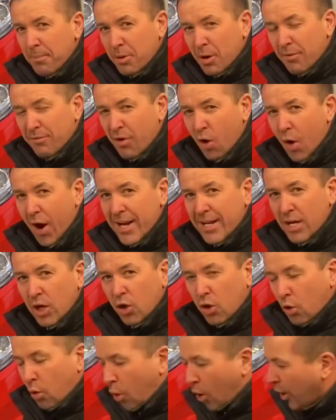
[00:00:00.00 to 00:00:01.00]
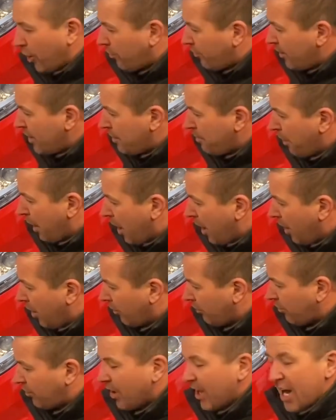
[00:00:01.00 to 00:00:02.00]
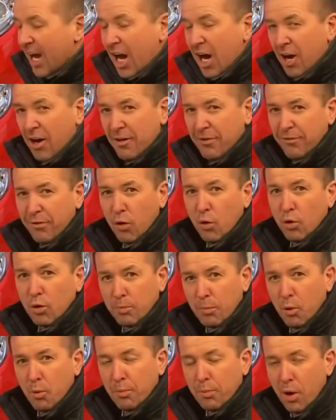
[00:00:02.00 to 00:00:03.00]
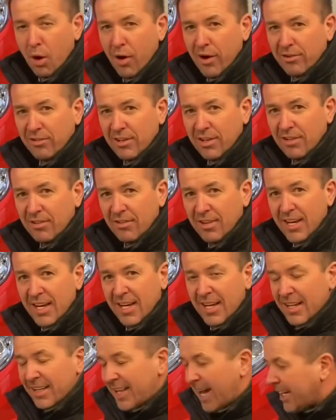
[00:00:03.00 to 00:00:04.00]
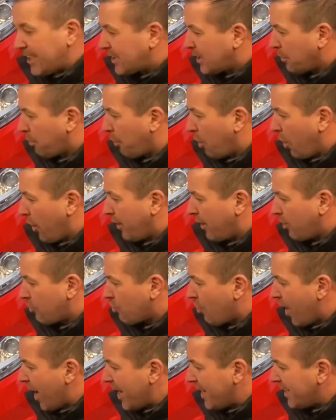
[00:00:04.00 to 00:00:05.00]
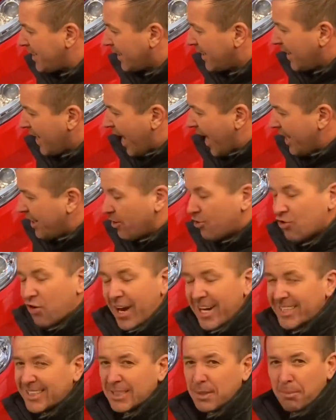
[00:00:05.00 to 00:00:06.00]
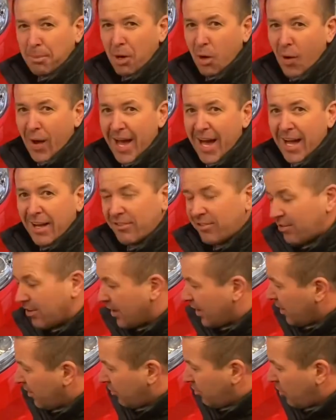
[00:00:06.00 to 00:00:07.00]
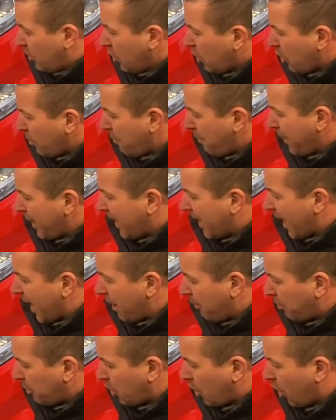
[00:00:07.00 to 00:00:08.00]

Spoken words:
provide quality parts at affordable prices. They supply the trade and the trade supply us. So you can pick up